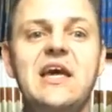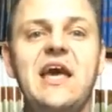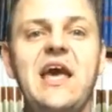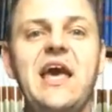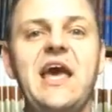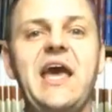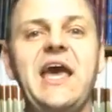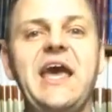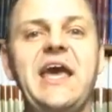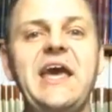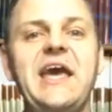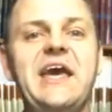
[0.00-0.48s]

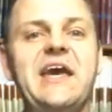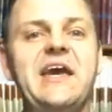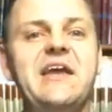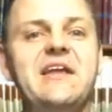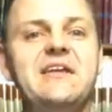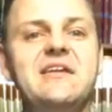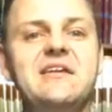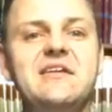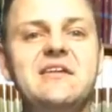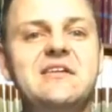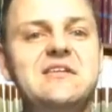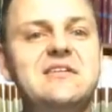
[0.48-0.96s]

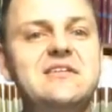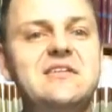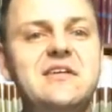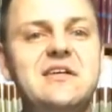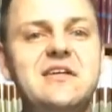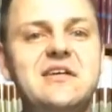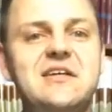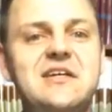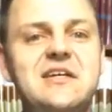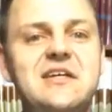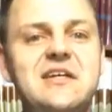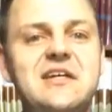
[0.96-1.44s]
And
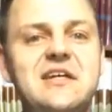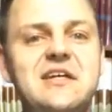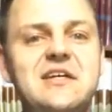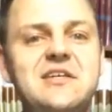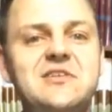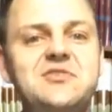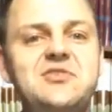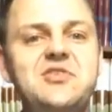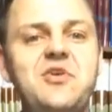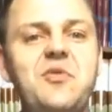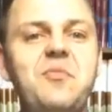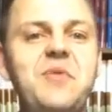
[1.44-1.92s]

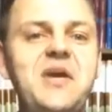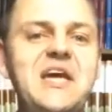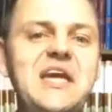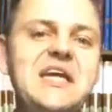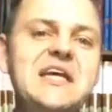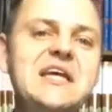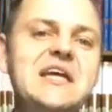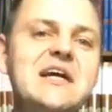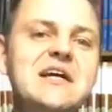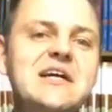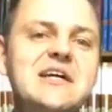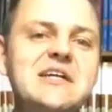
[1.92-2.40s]
to
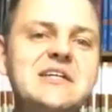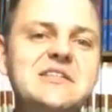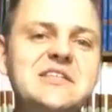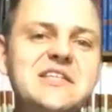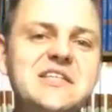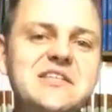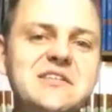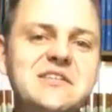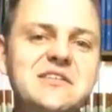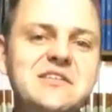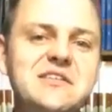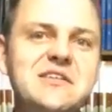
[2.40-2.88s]

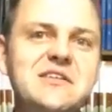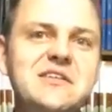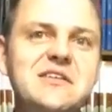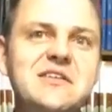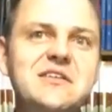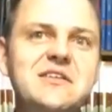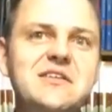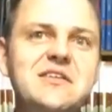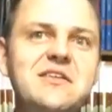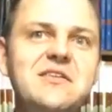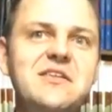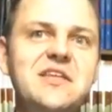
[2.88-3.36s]
me,
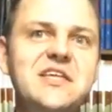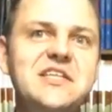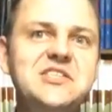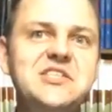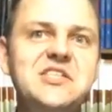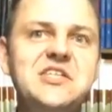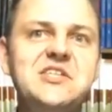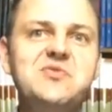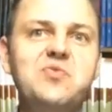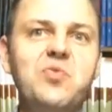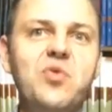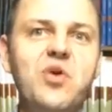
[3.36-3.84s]
this
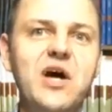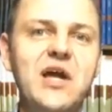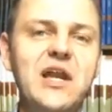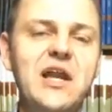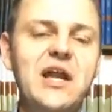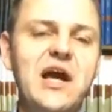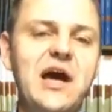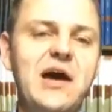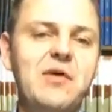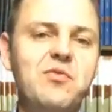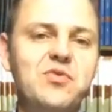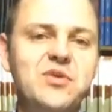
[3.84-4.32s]
is what
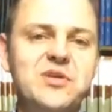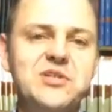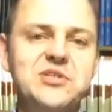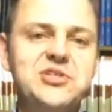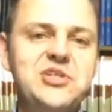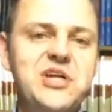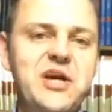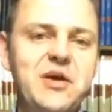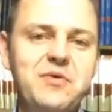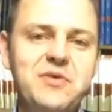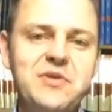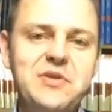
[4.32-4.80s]
I want to
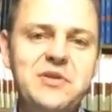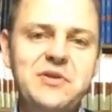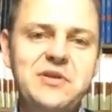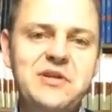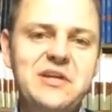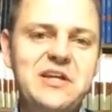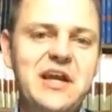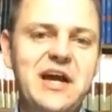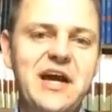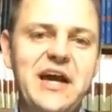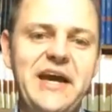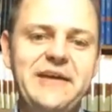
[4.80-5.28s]
share with you
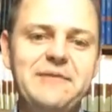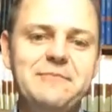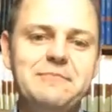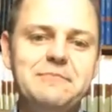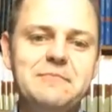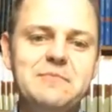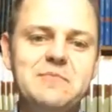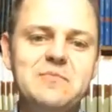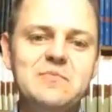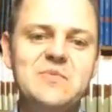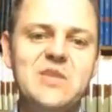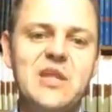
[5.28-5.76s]
tonight,
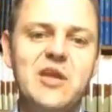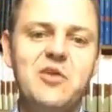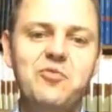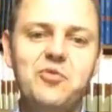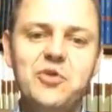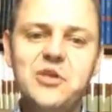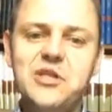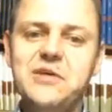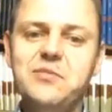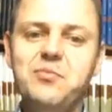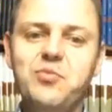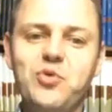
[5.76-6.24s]

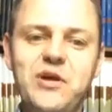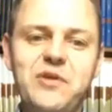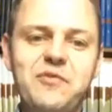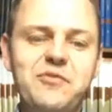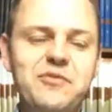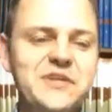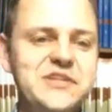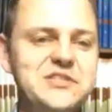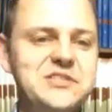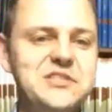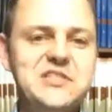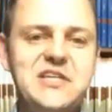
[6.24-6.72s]
really
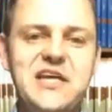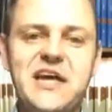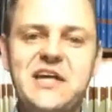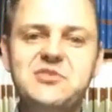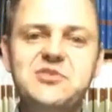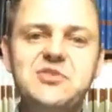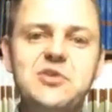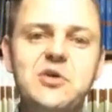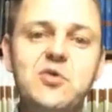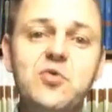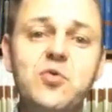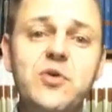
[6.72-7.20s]
briefly. Just
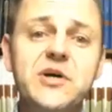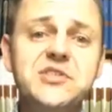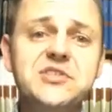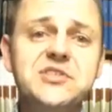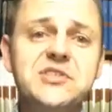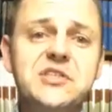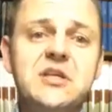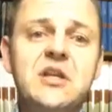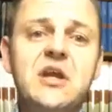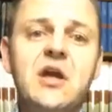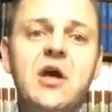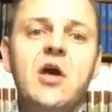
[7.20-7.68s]
ask you a
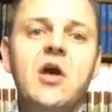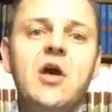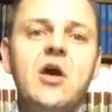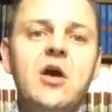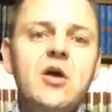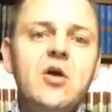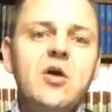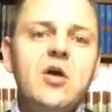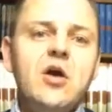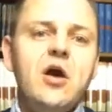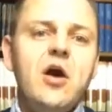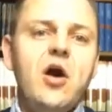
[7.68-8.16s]
question
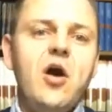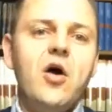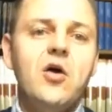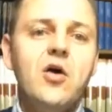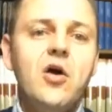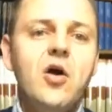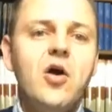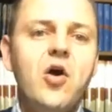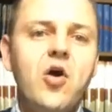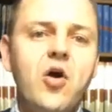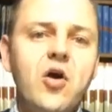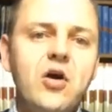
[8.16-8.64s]
Are
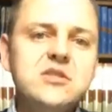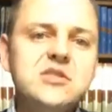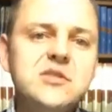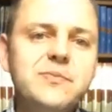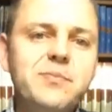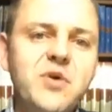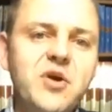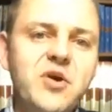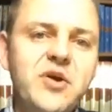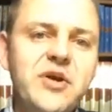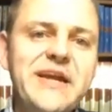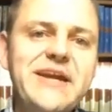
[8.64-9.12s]
our hearts
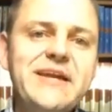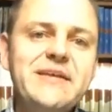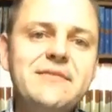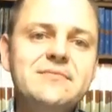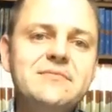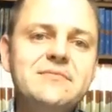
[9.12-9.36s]
burning?